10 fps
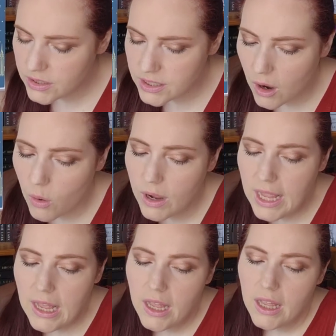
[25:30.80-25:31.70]
So
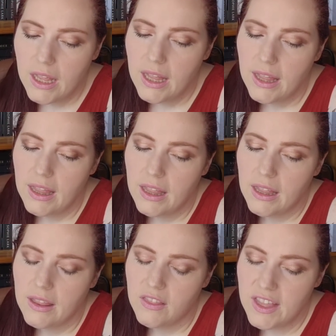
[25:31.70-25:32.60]

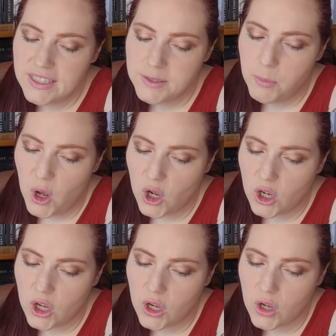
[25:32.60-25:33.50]
this
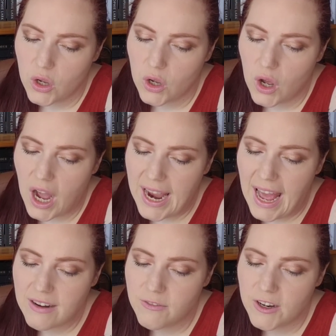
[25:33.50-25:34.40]
book I
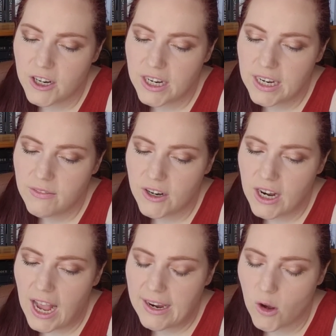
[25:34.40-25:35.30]
had very,
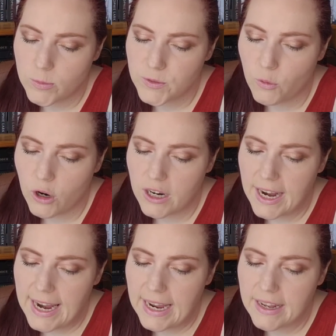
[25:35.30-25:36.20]
very high hopes
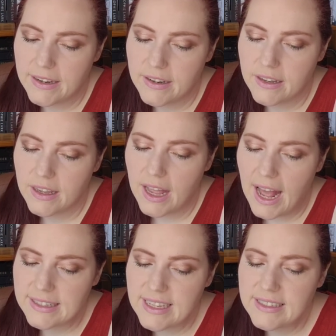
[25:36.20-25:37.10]
for. And
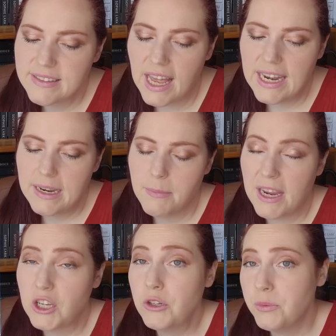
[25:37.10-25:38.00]
as I said in
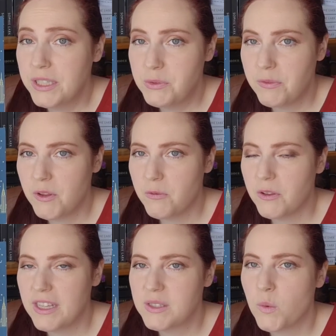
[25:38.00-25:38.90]
my Goodreads review
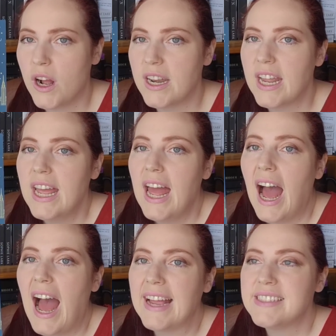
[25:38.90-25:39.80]
for this one,
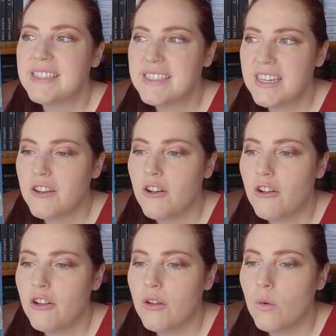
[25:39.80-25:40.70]
I
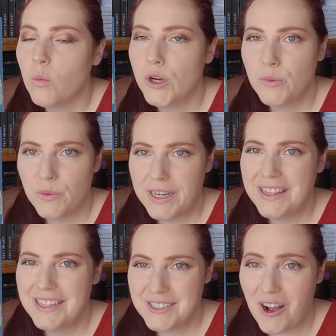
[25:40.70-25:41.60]
still would
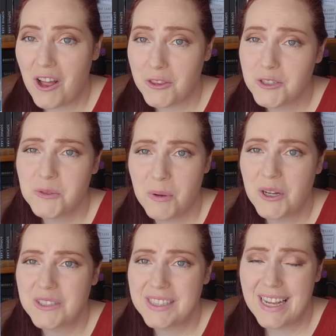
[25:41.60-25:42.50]
read this author's
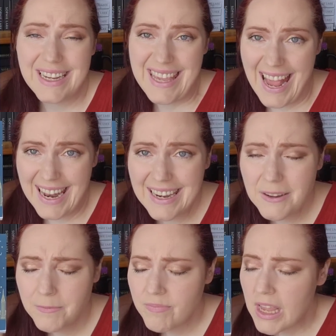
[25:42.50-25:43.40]
books again
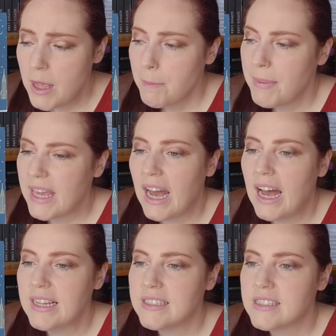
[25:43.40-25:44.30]

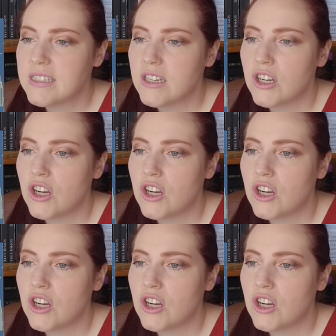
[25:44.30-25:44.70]
because